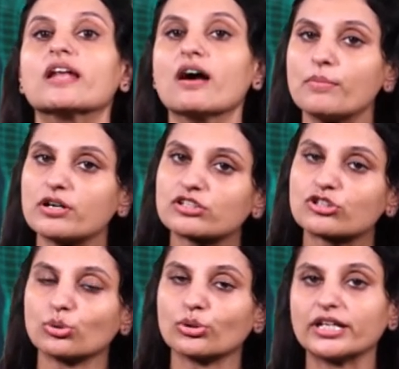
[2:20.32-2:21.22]
Lamarck's
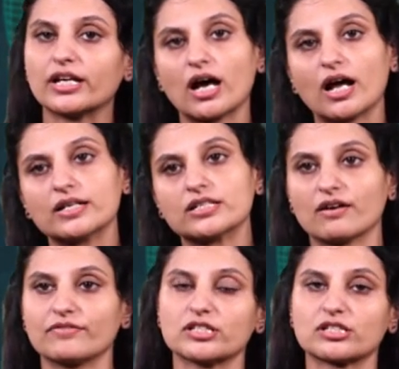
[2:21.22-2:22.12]
theory and
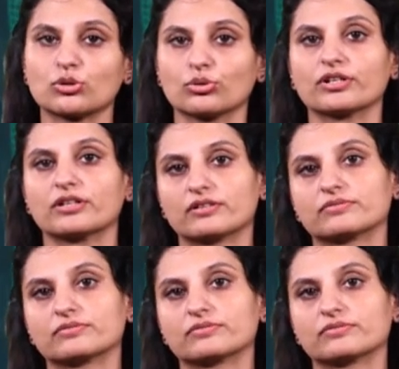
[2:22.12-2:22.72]
Darwin's theory.